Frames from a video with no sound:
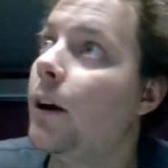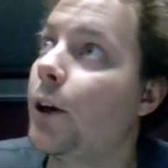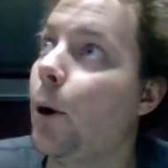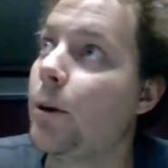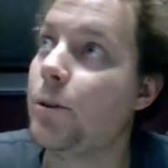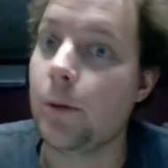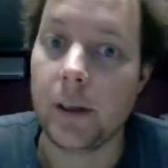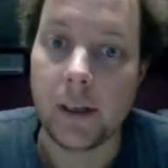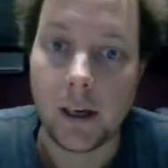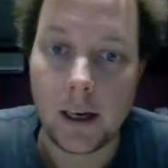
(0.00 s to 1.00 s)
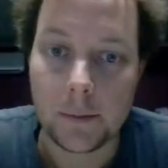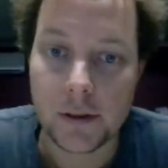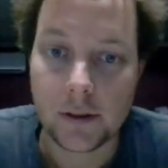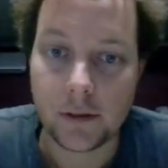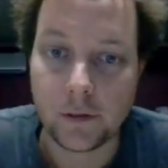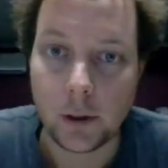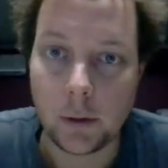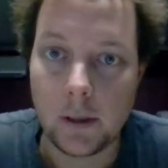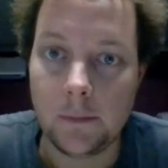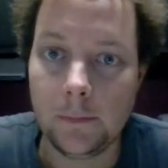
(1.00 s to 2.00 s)
go into the apps
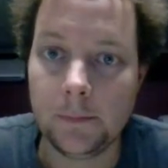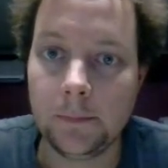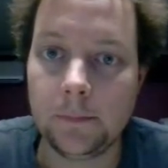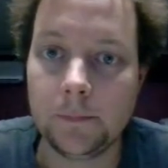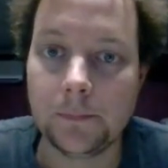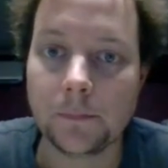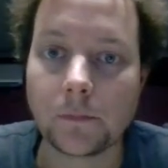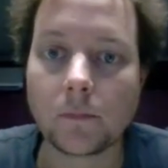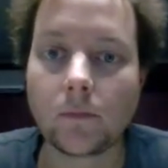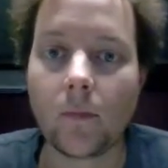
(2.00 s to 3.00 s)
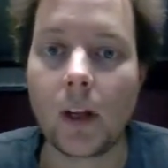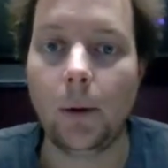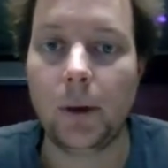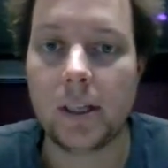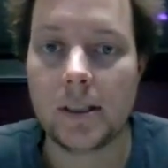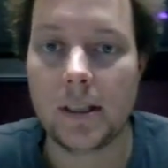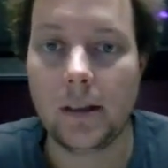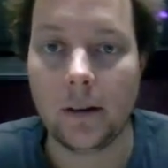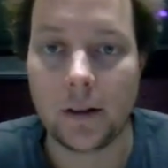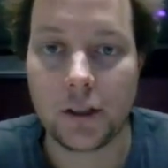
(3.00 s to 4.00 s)
folder, and we can see
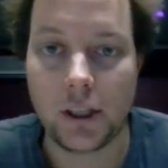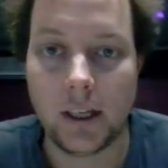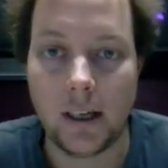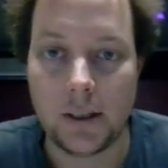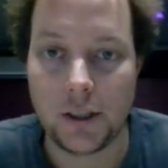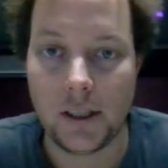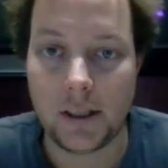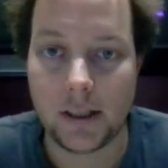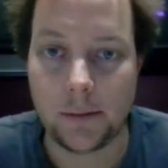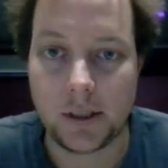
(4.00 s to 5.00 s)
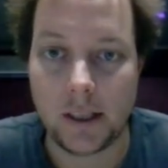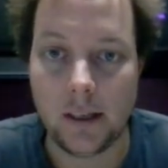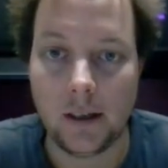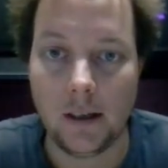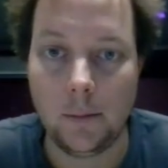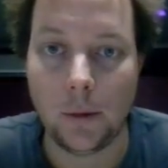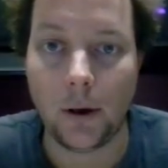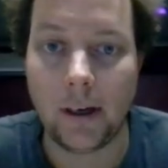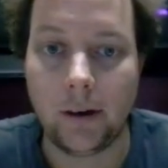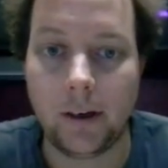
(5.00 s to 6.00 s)
that the gr-gsm scanner
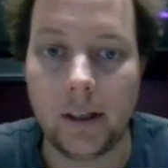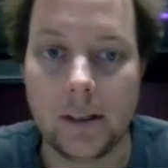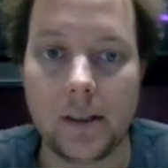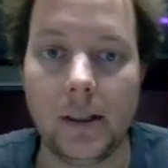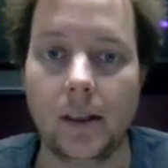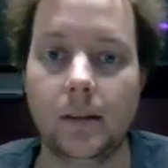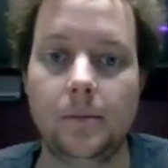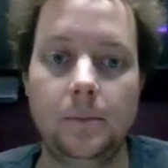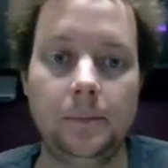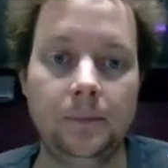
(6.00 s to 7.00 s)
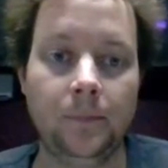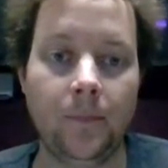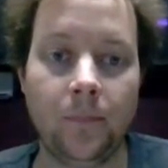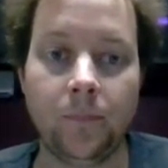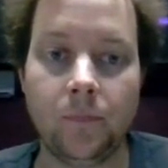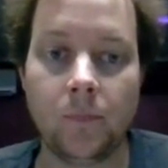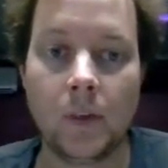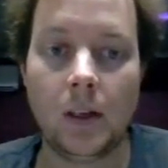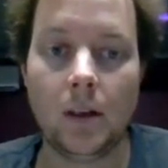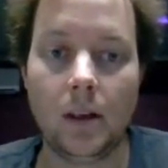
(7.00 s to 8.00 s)
binary is here.
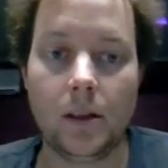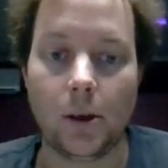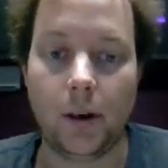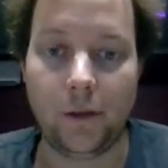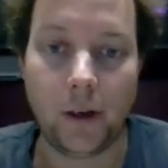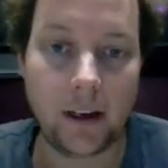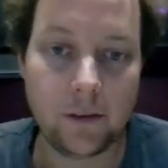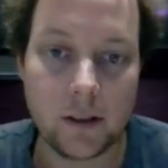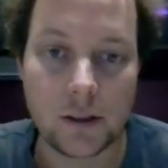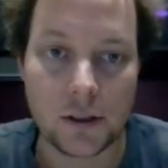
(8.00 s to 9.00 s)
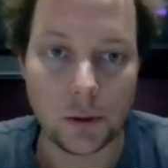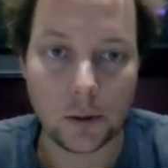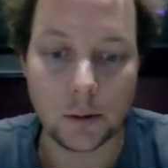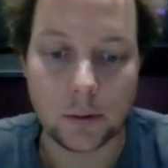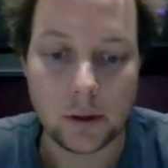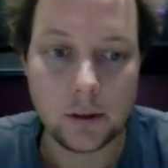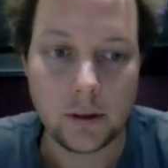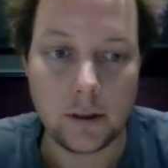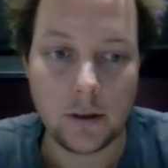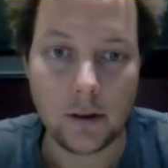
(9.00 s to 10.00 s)
So if you haven't installed
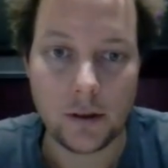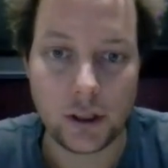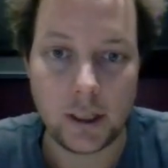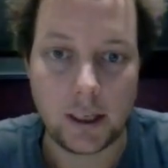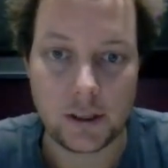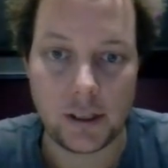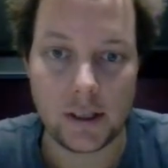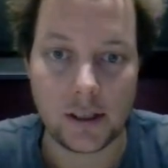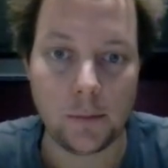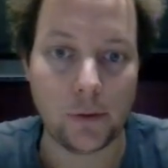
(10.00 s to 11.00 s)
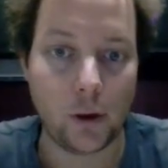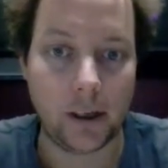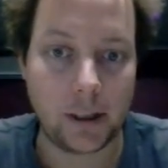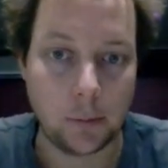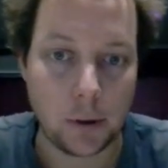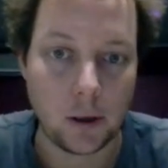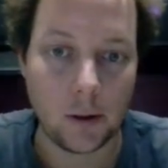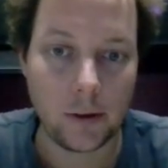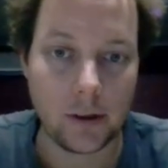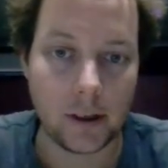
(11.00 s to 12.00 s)
gr-gsm, you've only compiled it